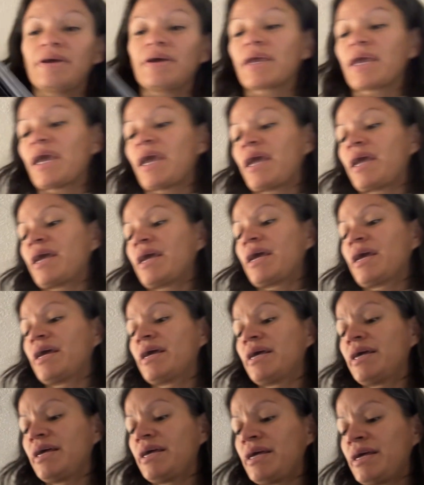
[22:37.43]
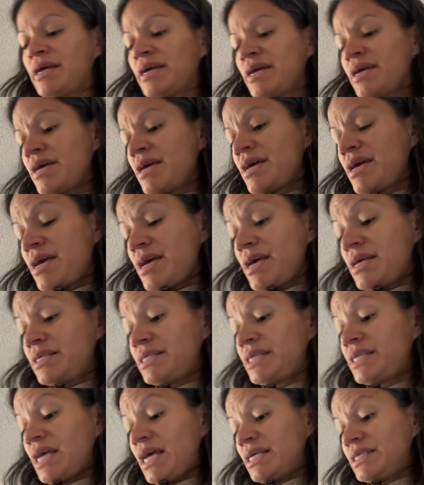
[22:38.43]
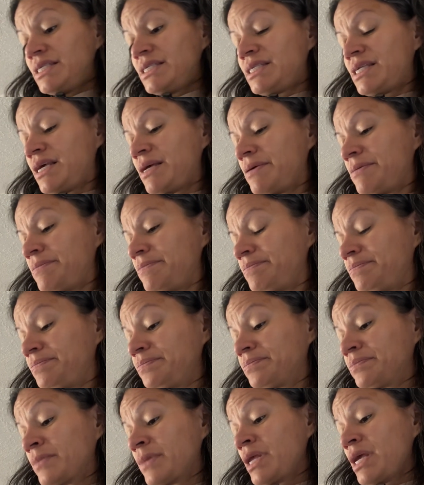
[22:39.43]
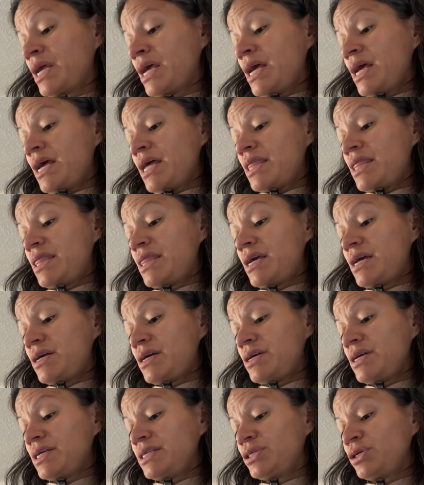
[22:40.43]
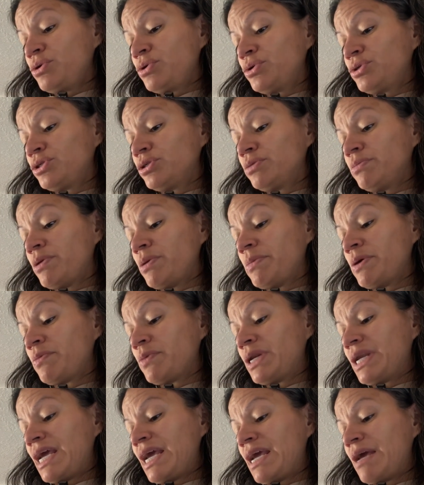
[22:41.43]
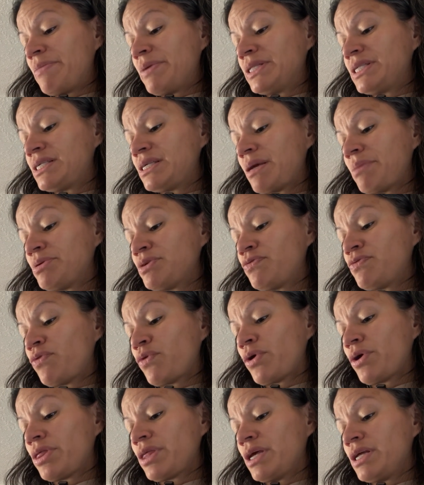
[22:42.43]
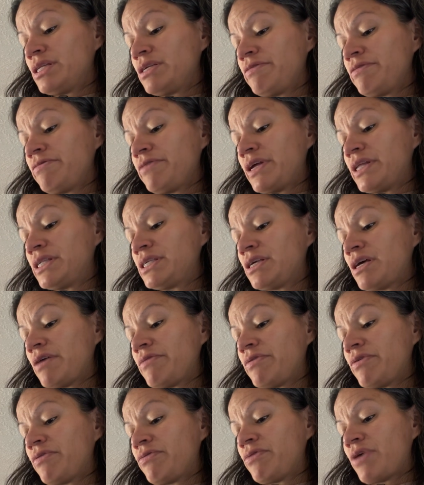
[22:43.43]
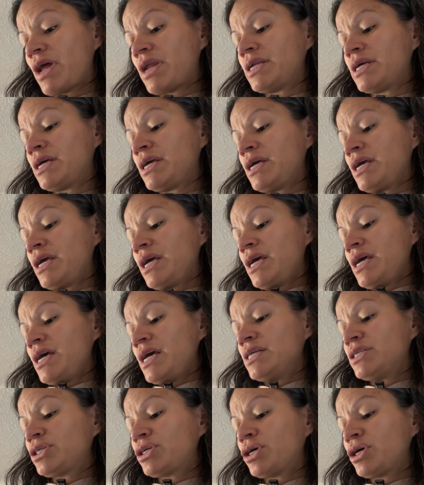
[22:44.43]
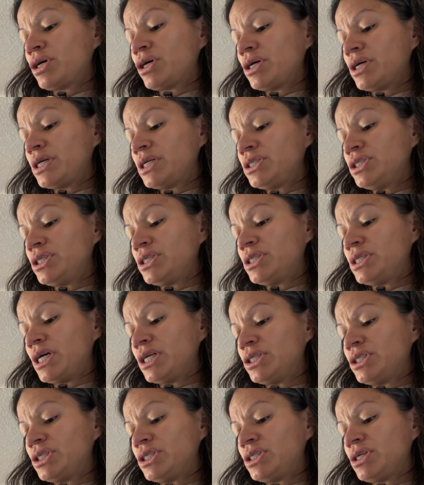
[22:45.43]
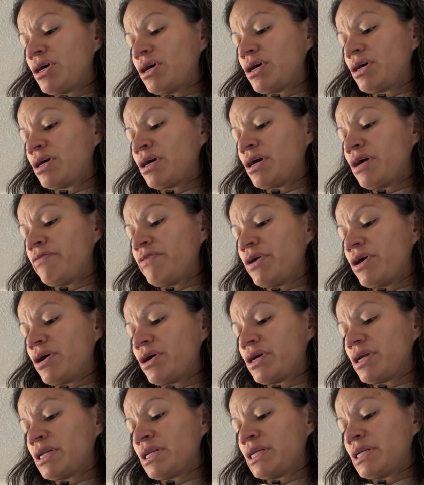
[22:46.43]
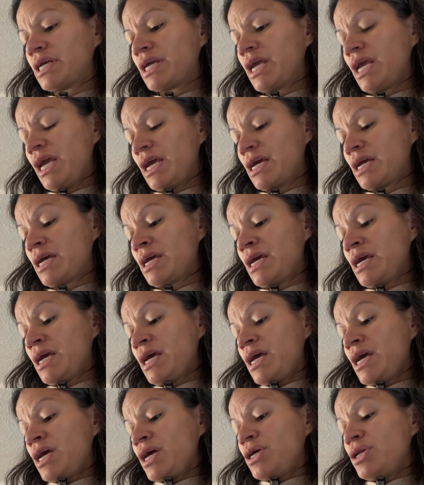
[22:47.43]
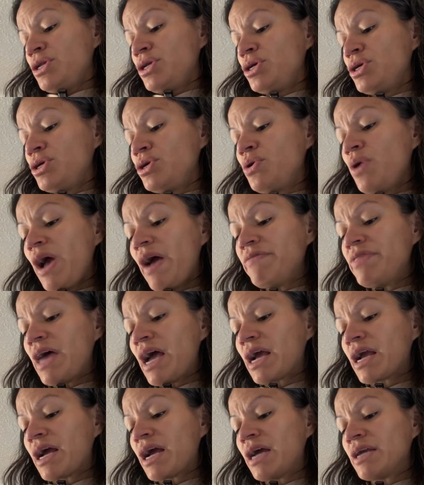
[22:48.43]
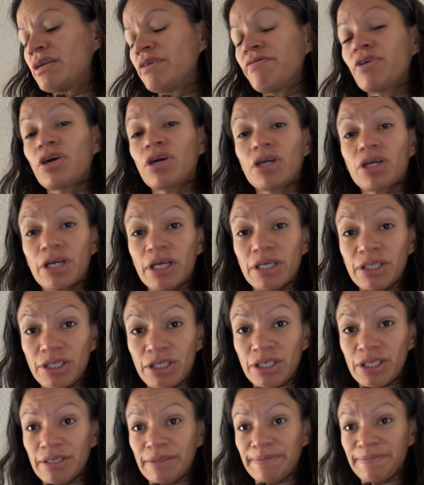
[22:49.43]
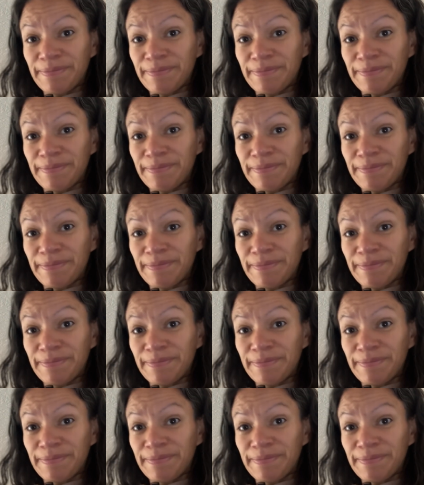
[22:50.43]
Okay, says, there is a crucial moment when Ammon steps forth in defense of a friend. His courage touches the heart of a hardened king. Do you have that kind of courage?